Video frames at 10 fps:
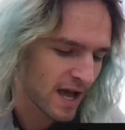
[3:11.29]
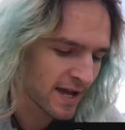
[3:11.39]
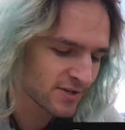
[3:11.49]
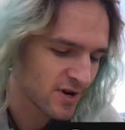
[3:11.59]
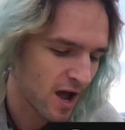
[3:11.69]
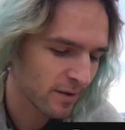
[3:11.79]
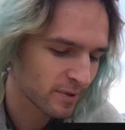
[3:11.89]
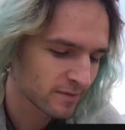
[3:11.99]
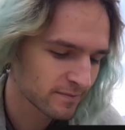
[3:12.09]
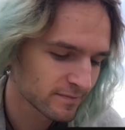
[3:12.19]
nice job.
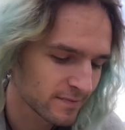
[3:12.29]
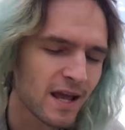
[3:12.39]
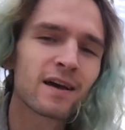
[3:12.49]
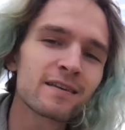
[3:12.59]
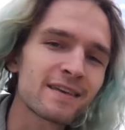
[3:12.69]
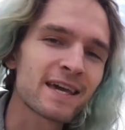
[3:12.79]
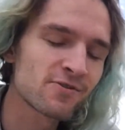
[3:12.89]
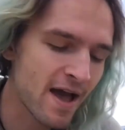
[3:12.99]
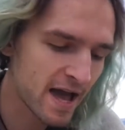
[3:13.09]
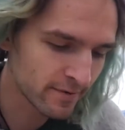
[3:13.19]
Thank
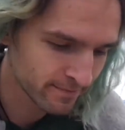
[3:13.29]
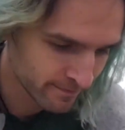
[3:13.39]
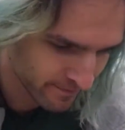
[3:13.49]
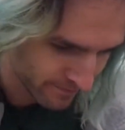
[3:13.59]
you, Adam.